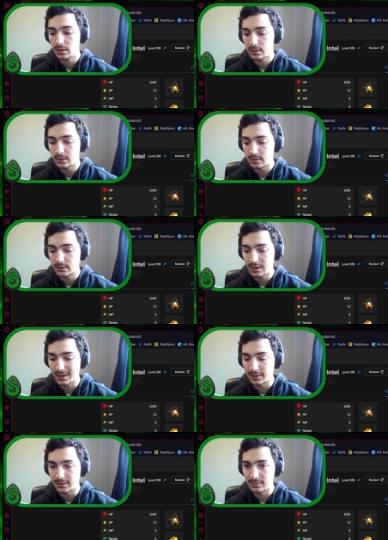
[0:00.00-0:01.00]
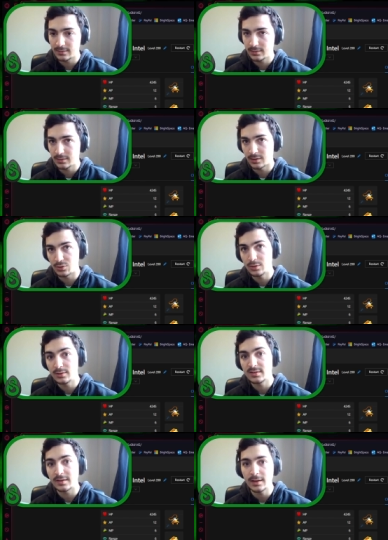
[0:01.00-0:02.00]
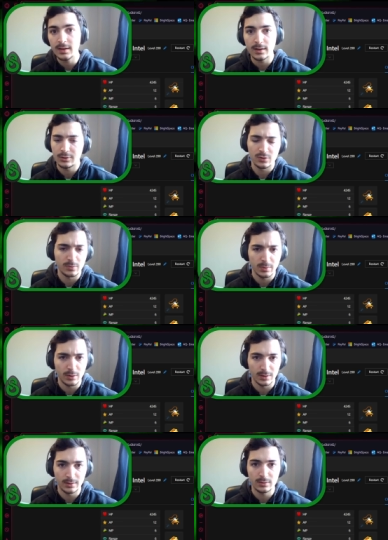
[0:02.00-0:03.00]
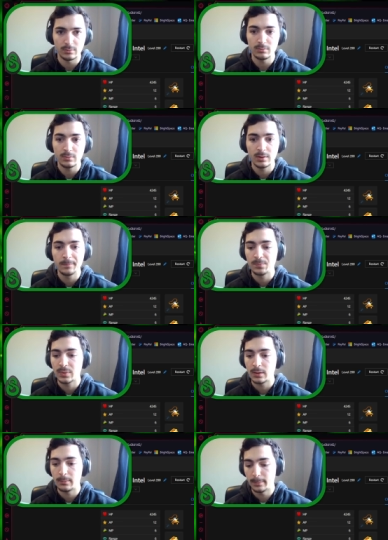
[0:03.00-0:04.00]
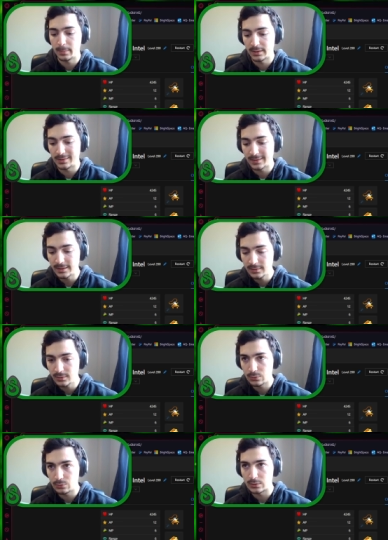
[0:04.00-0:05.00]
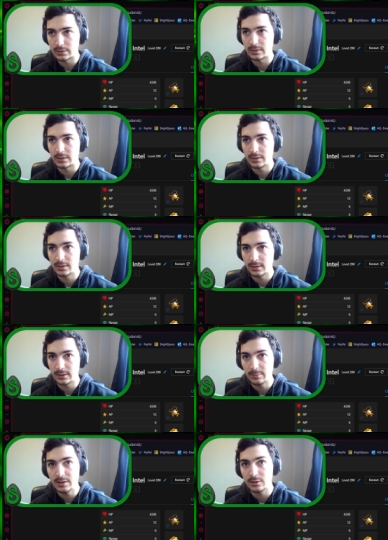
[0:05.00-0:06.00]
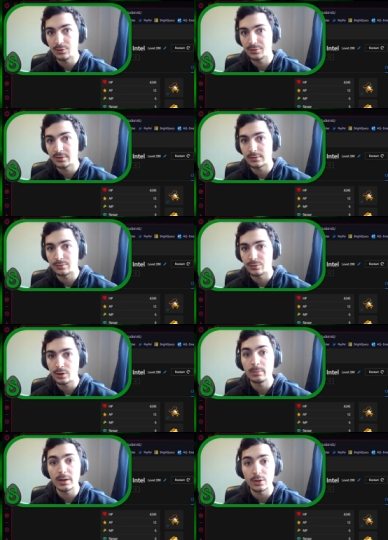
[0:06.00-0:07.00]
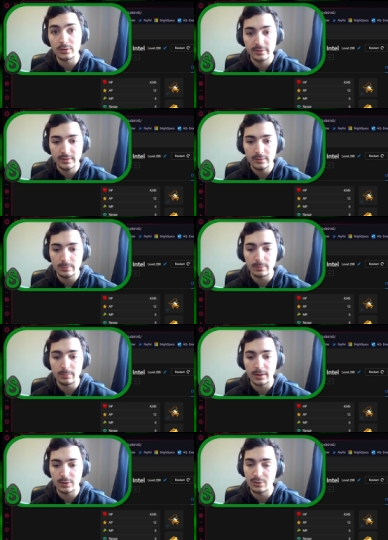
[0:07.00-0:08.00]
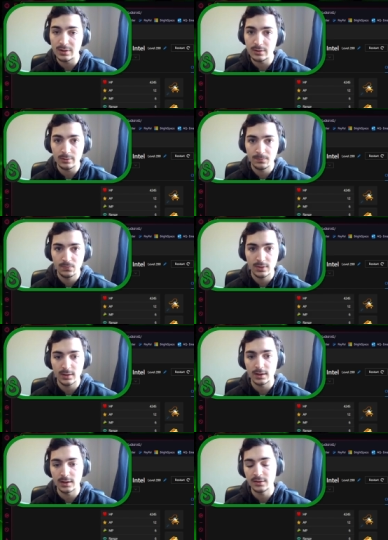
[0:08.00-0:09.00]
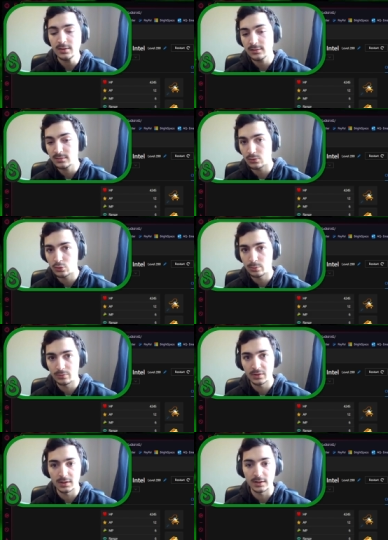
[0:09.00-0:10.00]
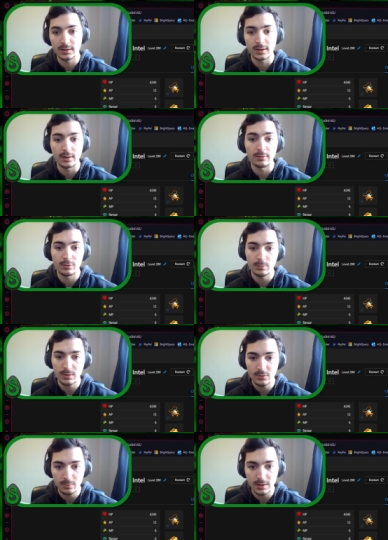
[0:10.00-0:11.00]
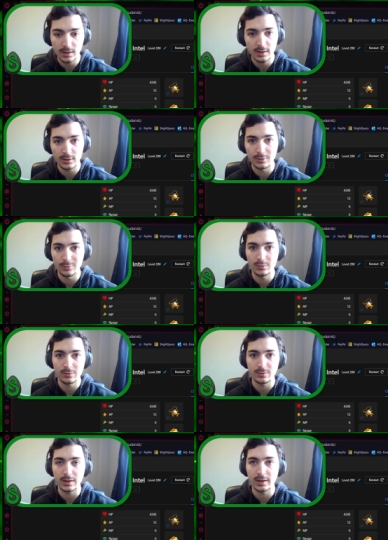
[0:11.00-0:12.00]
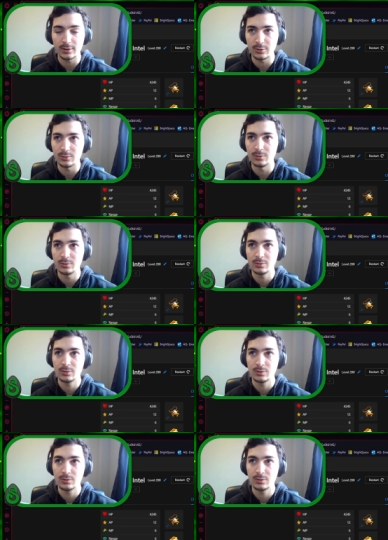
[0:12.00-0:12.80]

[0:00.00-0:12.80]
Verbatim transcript: Uh, and now you could say, hey, I could just play without them, but then you are limiting yourself not by your skill, but by your gear. And I think that's a horrible feeling. Like if you're PvPing and you lose a fight and you